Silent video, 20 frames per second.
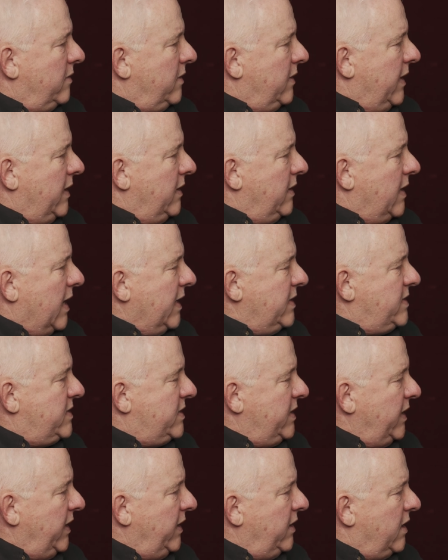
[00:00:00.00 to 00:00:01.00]
in
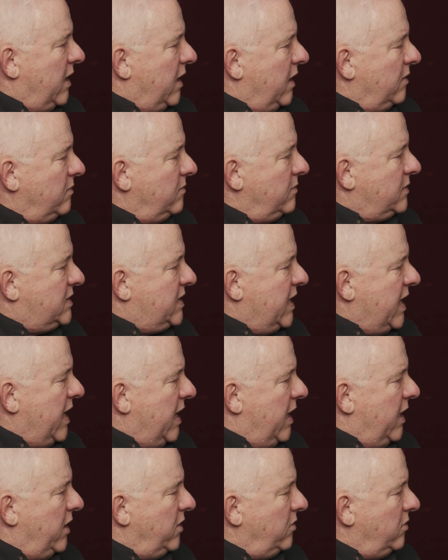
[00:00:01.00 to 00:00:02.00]

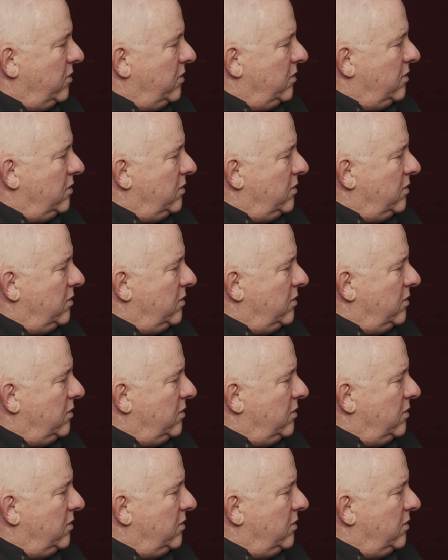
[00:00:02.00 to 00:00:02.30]
1910,